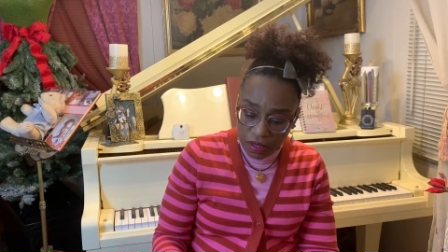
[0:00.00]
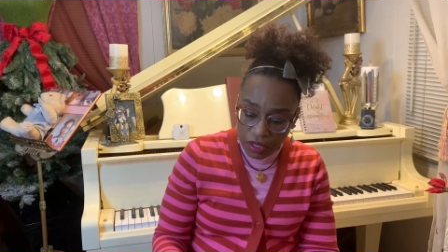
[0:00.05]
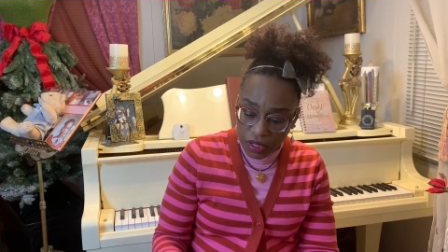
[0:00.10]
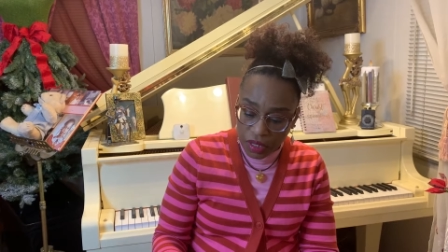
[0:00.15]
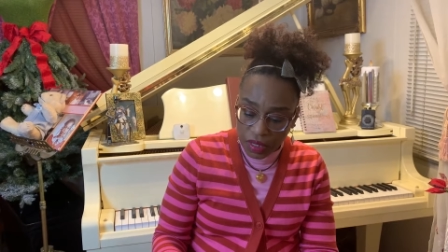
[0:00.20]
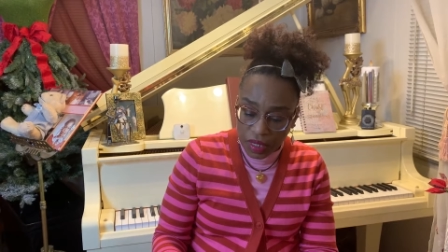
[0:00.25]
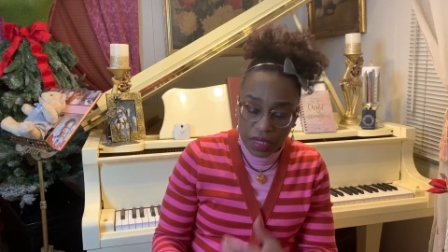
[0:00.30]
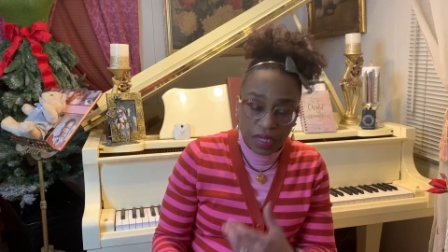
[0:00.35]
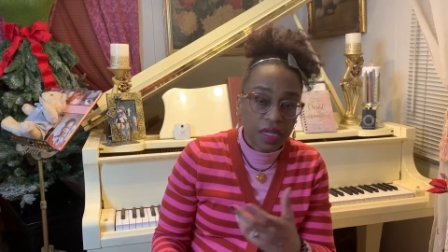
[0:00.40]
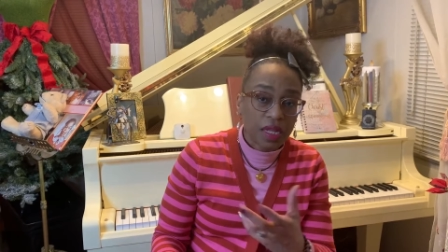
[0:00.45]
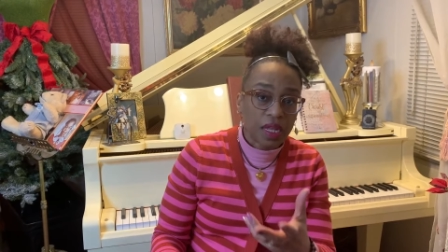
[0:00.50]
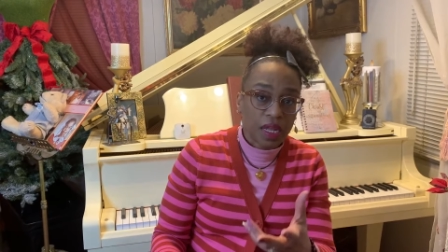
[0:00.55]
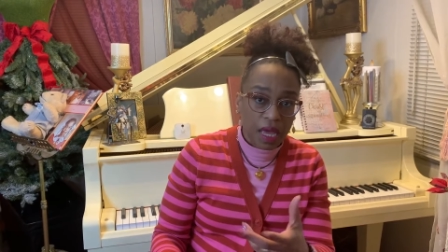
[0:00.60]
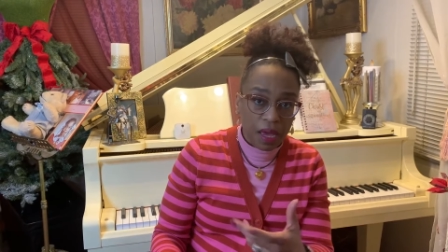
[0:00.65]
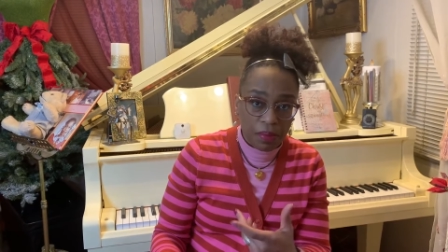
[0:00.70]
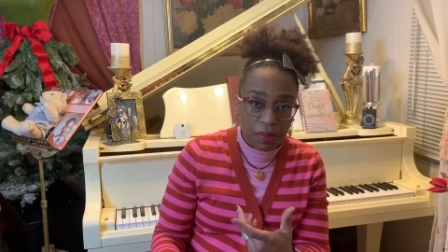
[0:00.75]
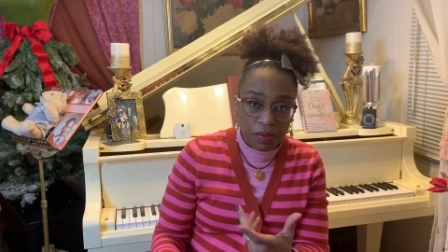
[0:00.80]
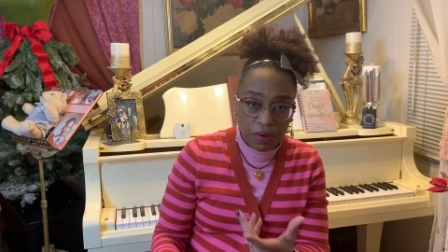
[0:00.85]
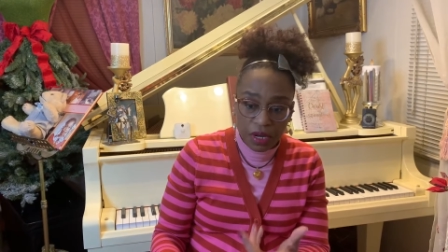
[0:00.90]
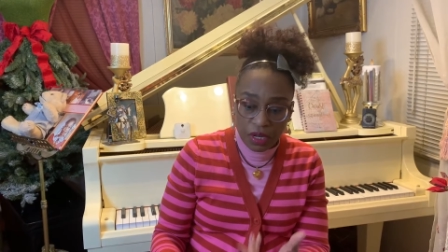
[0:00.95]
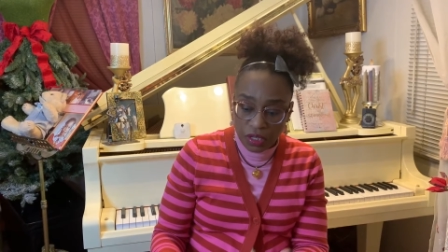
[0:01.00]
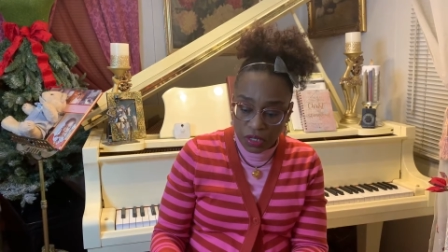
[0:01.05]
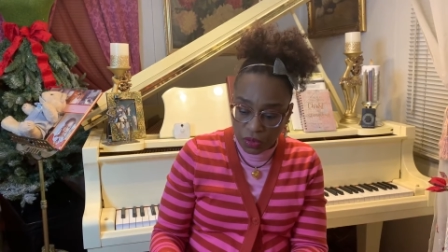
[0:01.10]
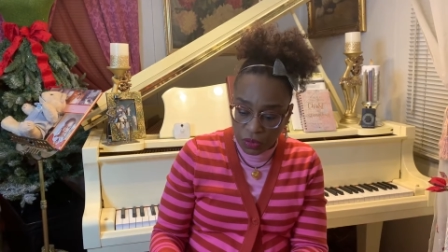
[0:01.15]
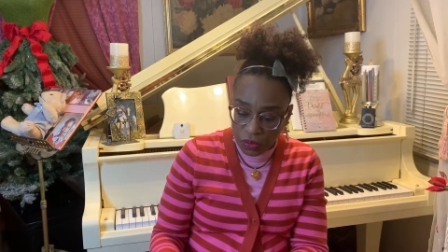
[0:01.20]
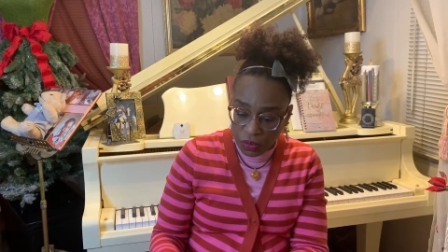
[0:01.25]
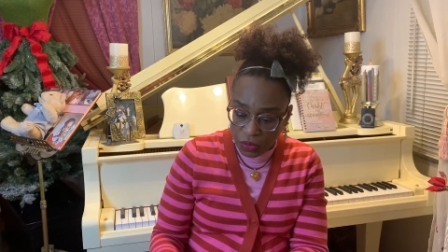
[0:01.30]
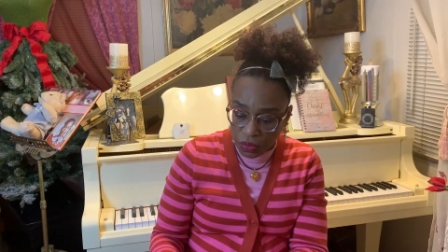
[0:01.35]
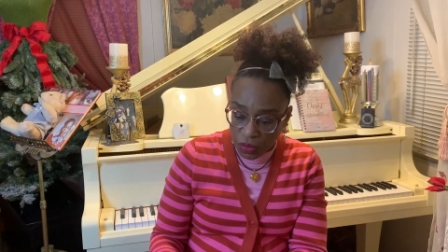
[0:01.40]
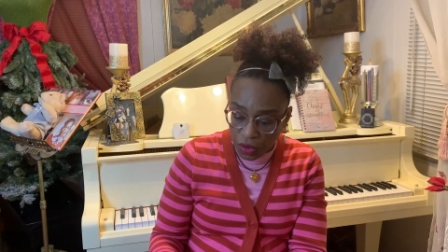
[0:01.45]
she did a
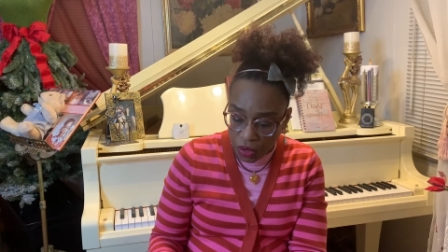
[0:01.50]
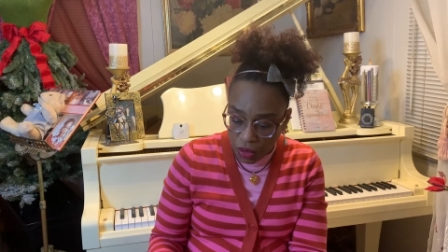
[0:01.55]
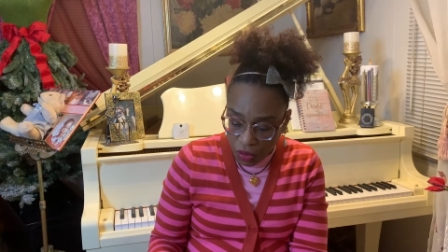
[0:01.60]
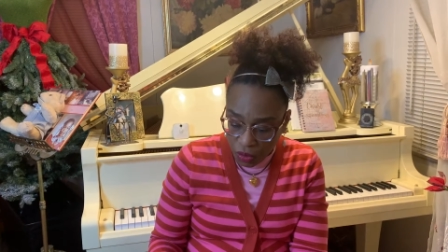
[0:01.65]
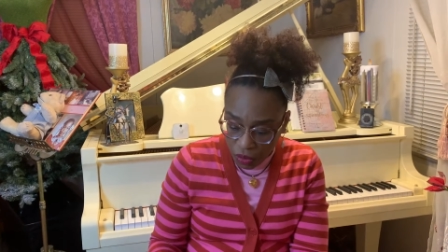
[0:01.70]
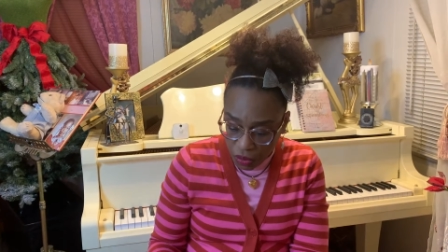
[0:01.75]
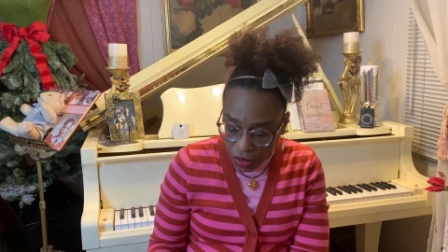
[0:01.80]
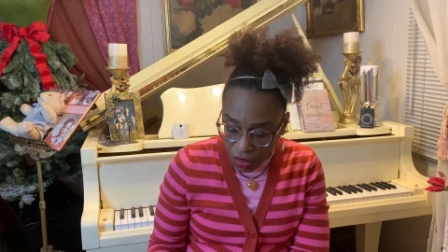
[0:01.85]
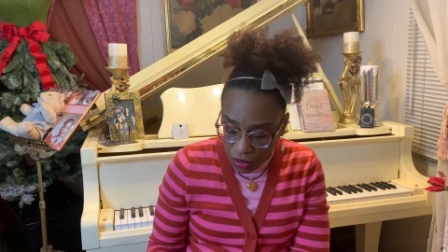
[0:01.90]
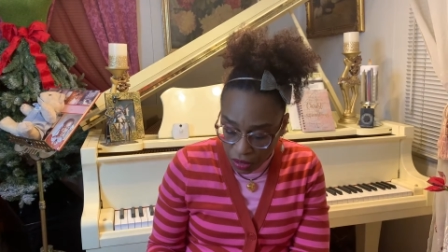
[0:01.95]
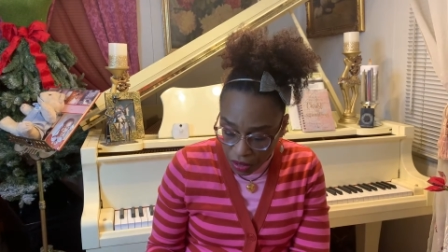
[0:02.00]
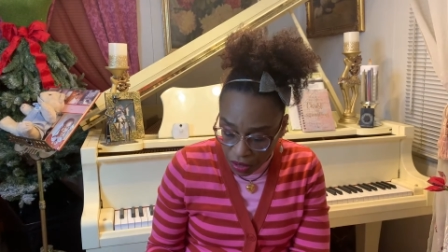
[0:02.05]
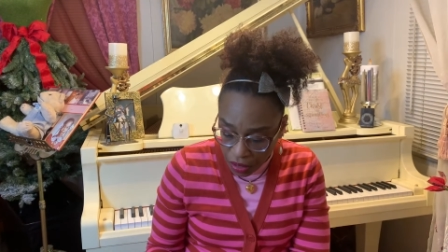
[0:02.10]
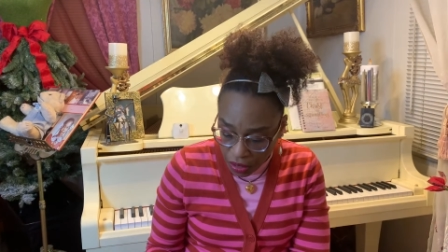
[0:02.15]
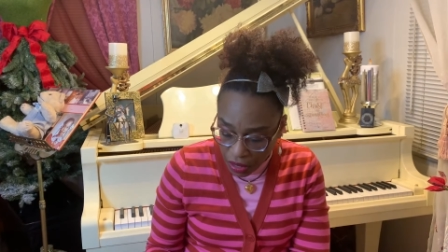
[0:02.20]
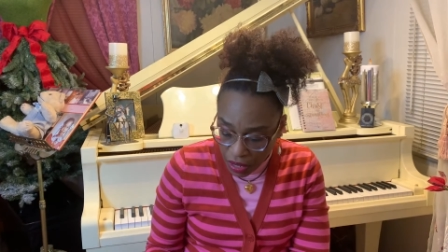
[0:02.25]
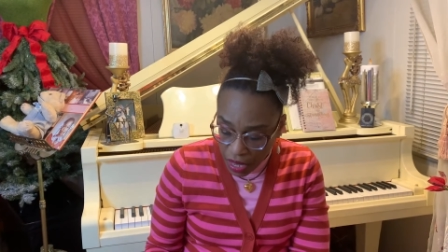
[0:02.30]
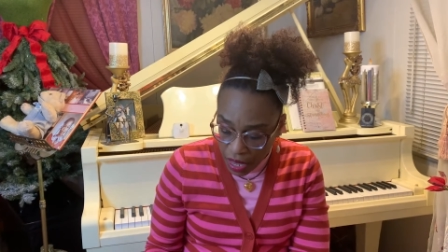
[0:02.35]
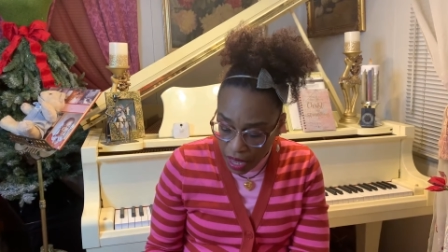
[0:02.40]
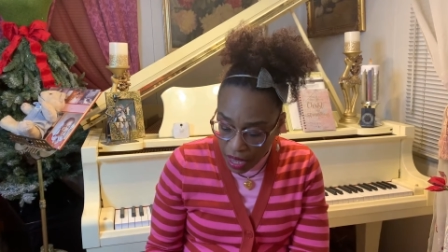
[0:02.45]
collaboration uh, with her